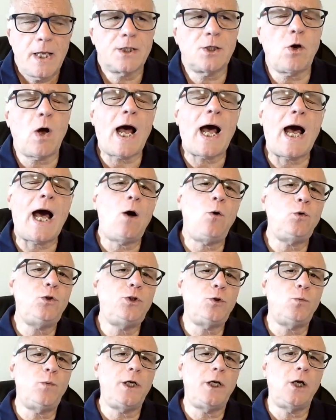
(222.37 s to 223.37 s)
So how
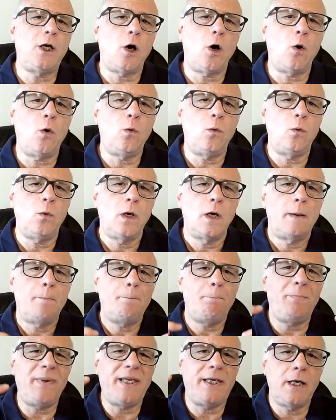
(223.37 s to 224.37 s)
do we go
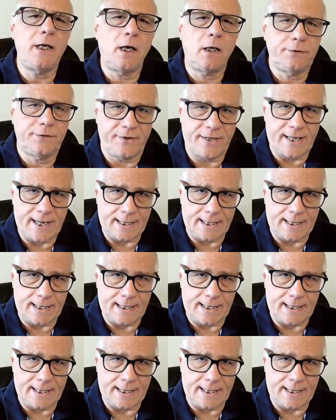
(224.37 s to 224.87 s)
beyond